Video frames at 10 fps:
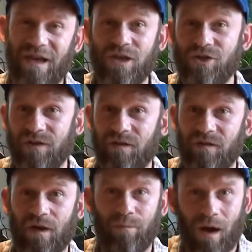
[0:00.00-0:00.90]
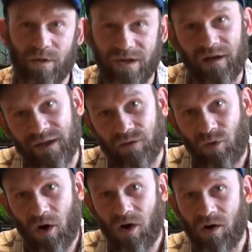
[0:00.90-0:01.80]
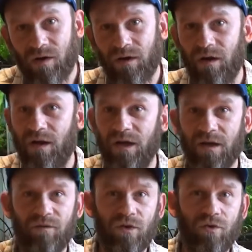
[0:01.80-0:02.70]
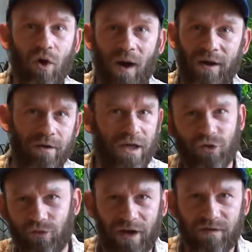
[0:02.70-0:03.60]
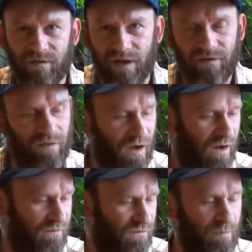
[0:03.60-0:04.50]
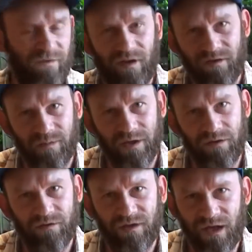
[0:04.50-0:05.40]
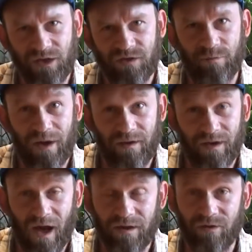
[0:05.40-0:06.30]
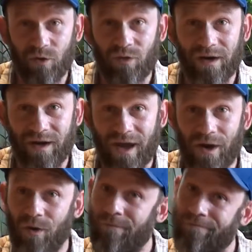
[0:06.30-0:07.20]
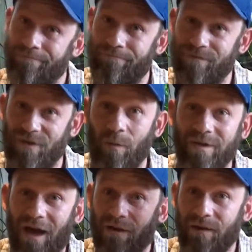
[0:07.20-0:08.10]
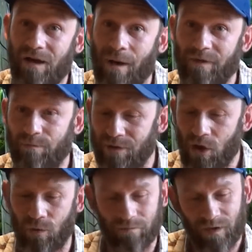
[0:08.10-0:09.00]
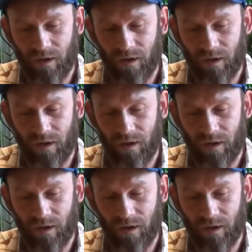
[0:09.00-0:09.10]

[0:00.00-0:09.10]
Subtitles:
inches. I probably got that wrong. If you know how to like translate from centimeters to inches better than I do right now, tell me down in the comments below.